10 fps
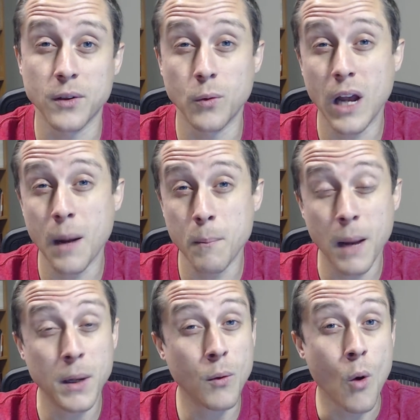and
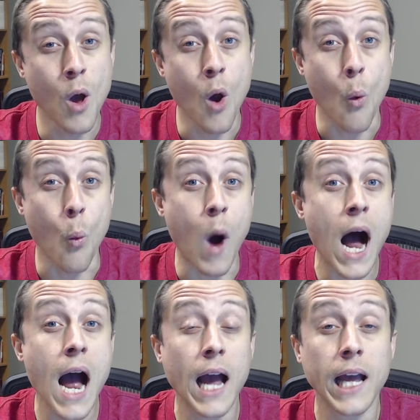maybe
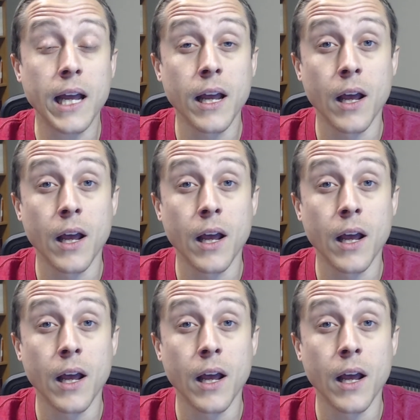why